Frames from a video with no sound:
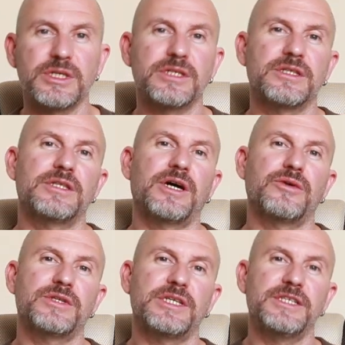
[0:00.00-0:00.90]
and
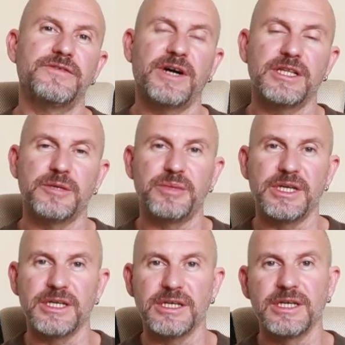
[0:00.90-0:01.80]
now they're
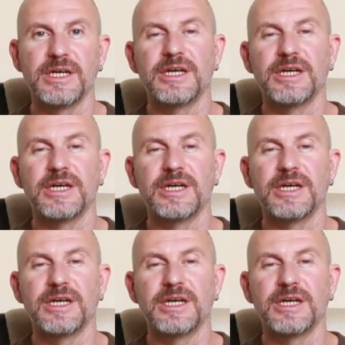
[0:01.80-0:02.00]
developing